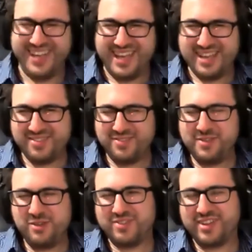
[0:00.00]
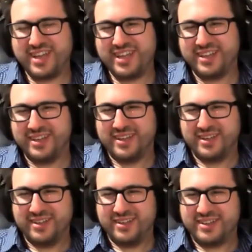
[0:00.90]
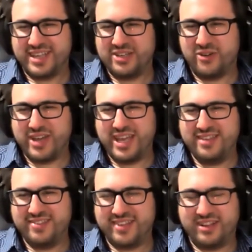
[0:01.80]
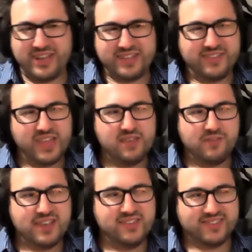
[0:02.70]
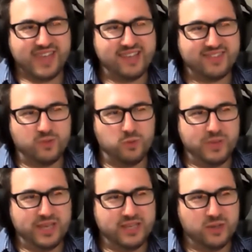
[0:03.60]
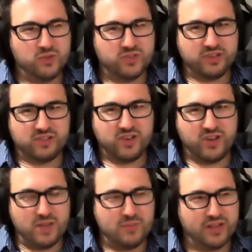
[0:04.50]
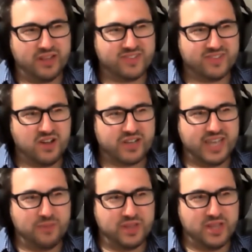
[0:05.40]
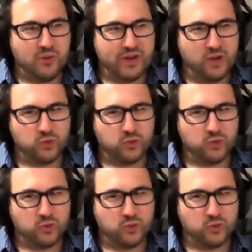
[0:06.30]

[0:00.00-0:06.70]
just feels like They got into like TV sets that were being used at the time. Like they snuck in when no one else